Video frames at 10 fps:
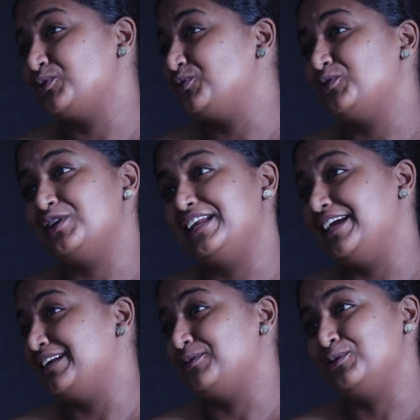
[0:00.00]
would fall here
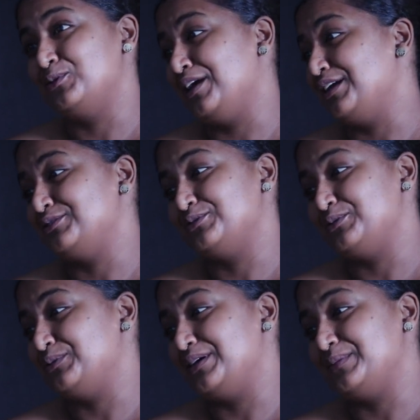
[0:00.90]
and I would look at you.
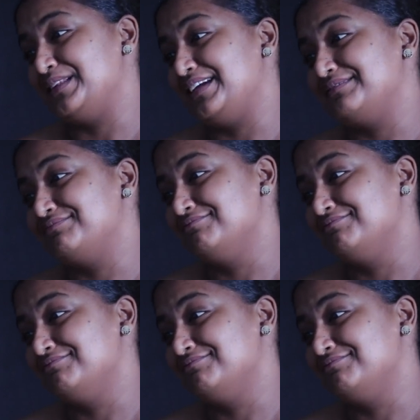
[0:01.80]
I'm like,